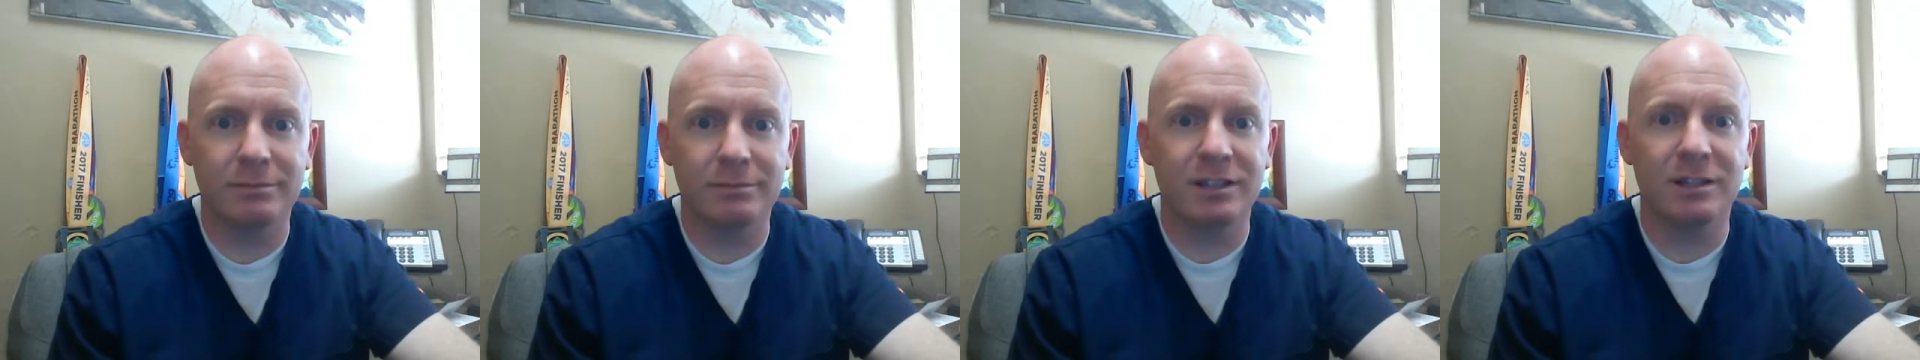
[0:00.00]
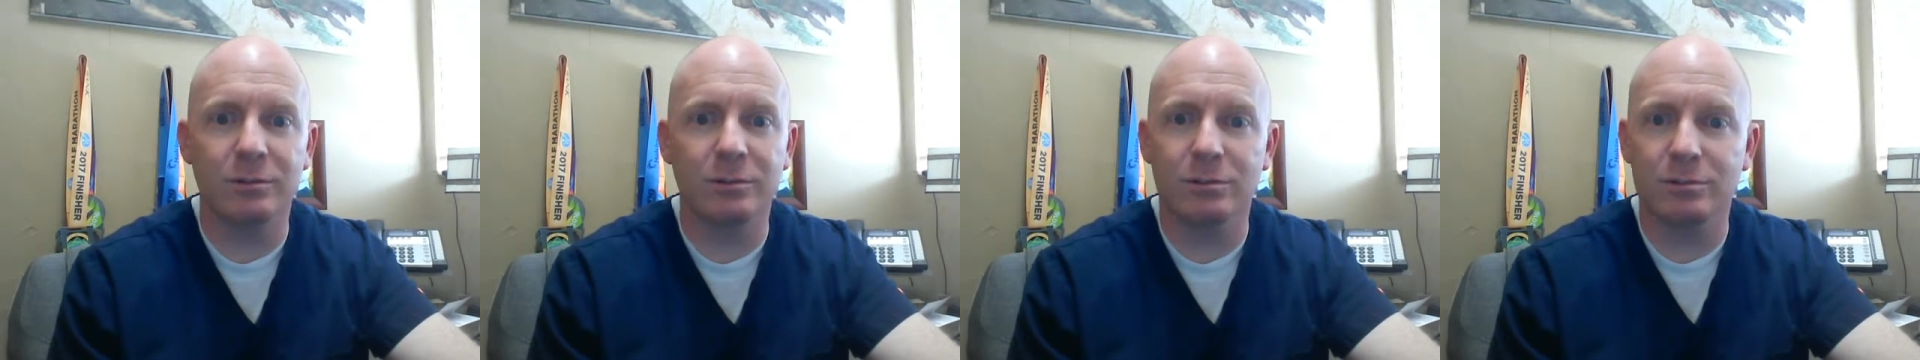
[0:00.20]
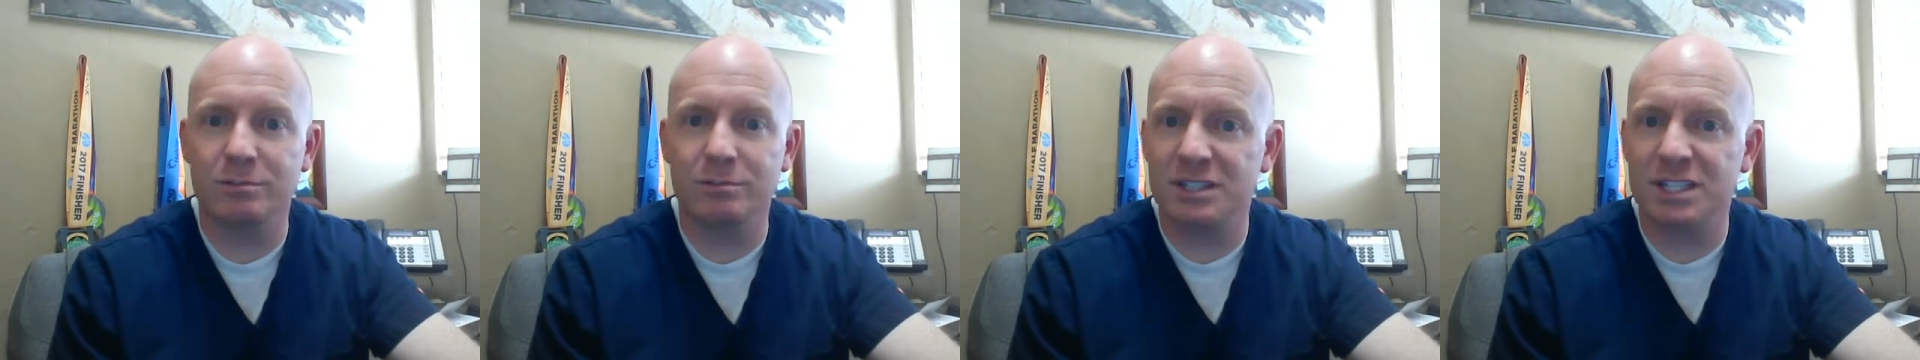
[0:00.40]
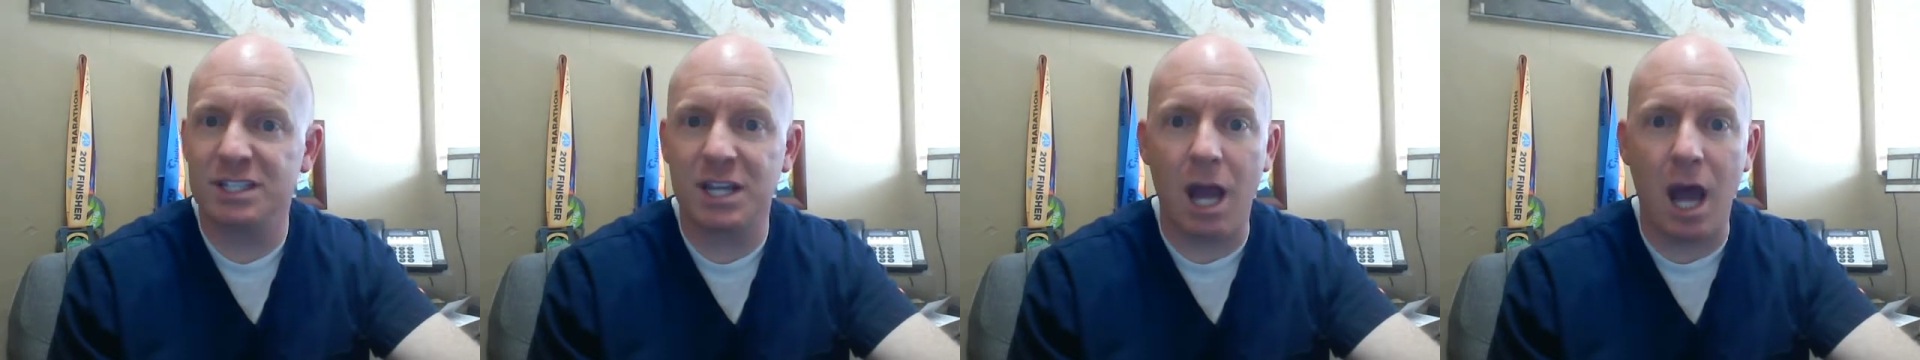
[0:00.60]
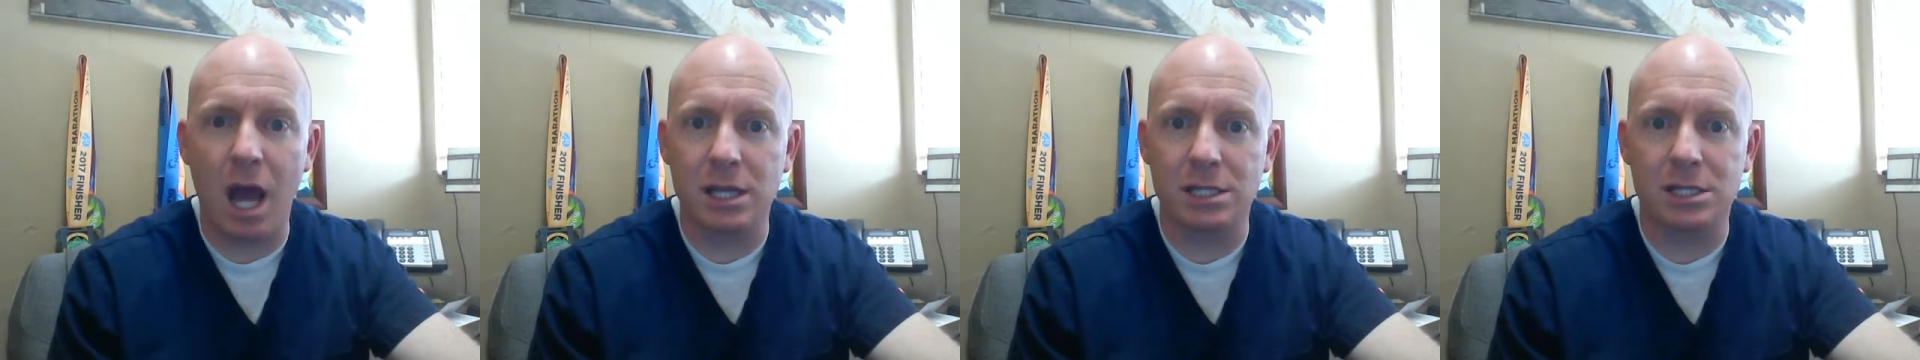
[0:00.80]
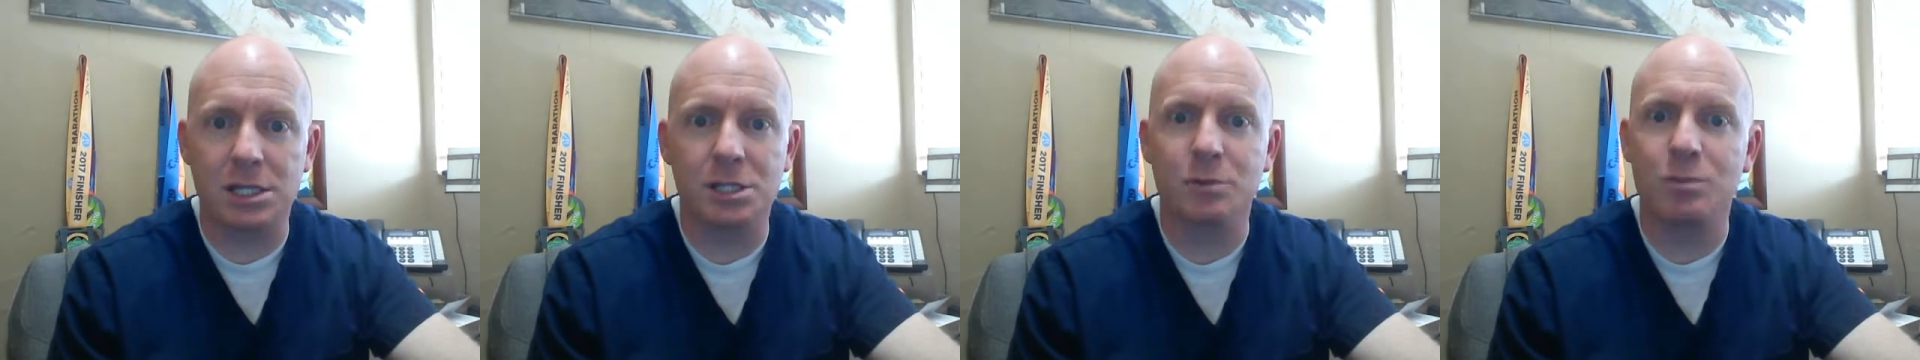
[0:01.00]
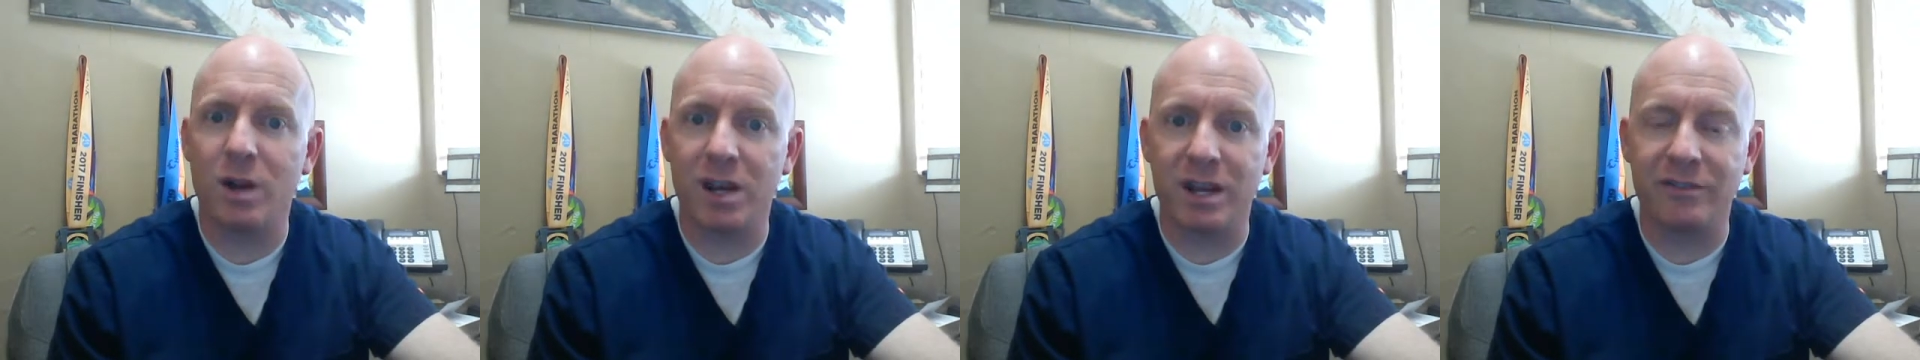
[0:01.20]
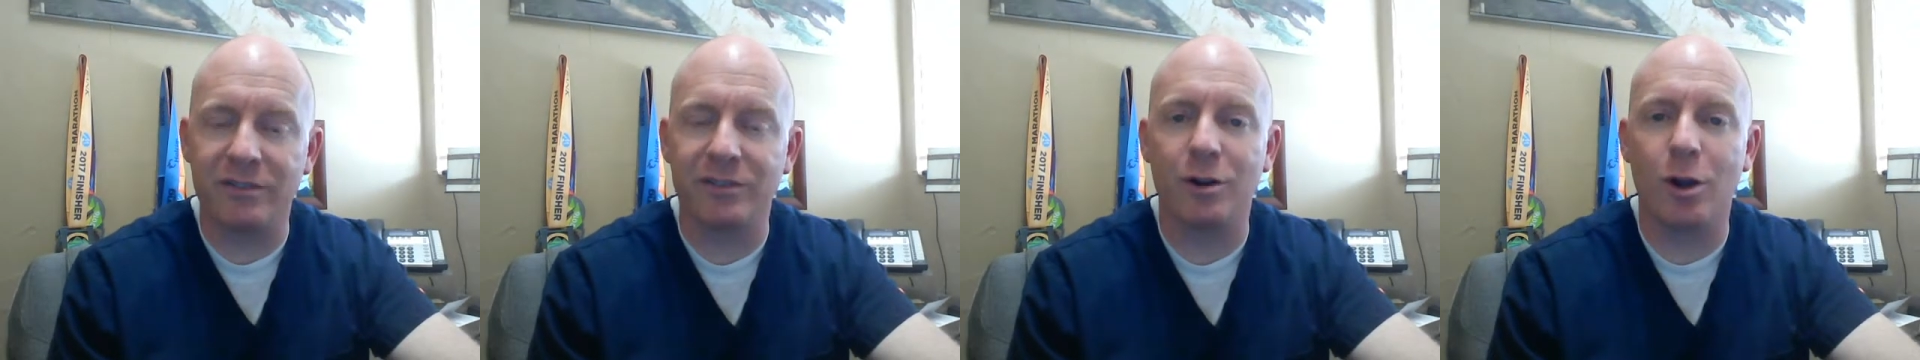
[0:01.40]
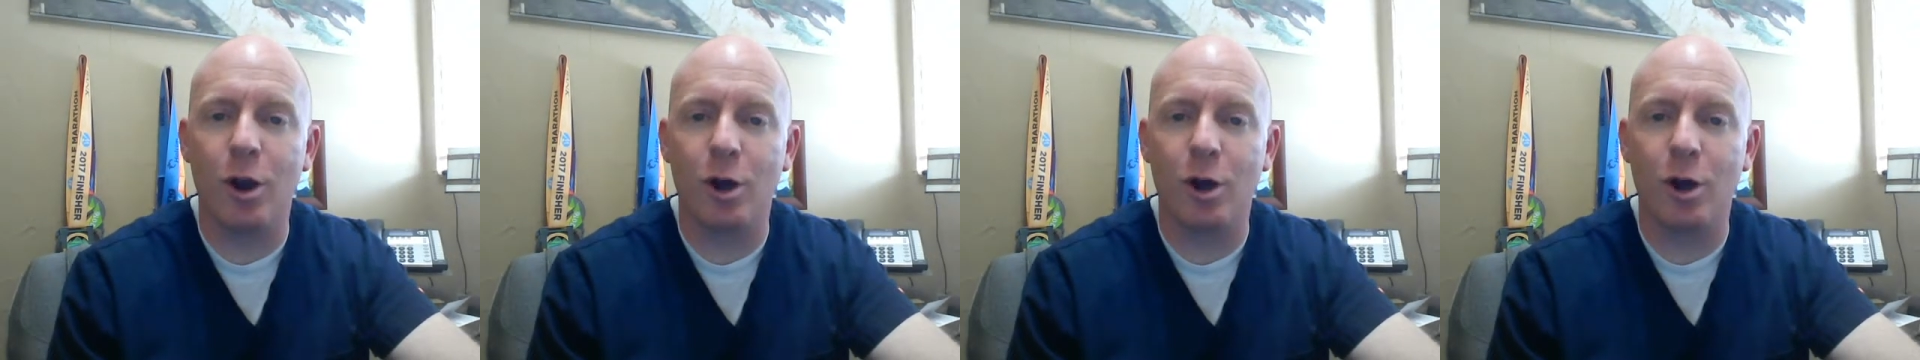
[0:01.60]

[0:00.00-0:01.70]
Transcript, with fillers: you know, scotch, whatever,